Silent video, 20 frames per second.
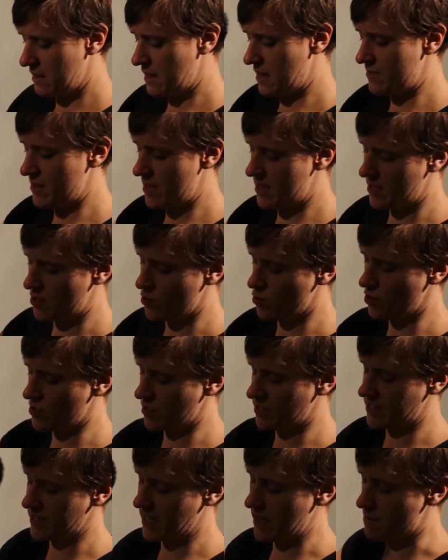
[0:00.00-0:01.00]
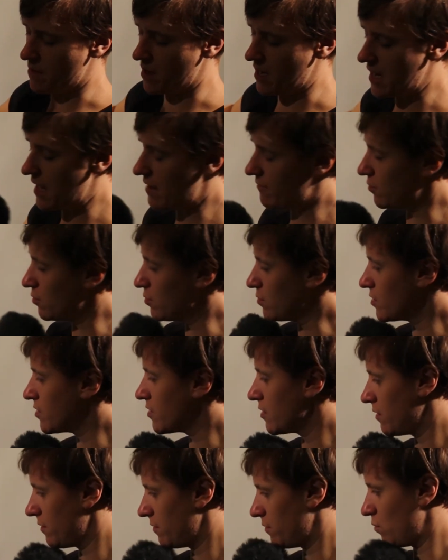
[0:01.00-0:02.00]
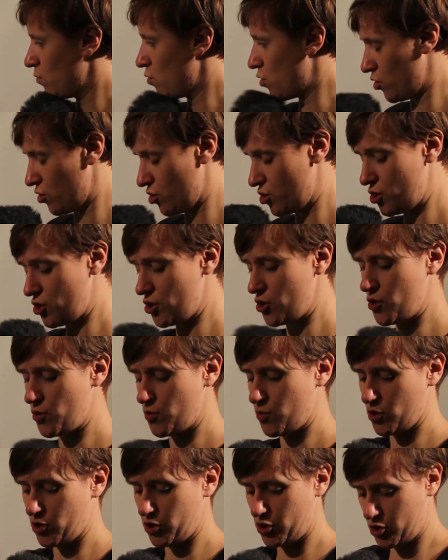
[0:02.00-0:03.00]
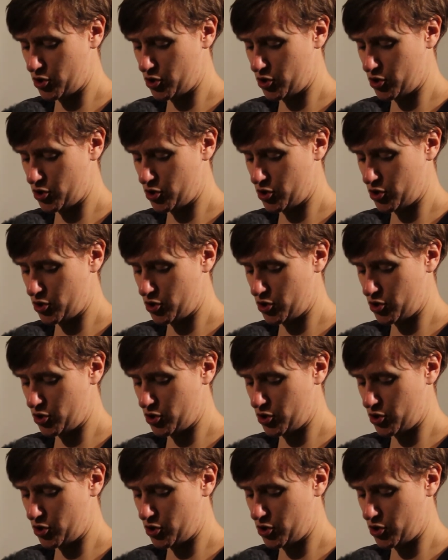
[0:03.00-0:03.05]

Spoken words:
And then in order to get my levels, 1, 2, 1, 2,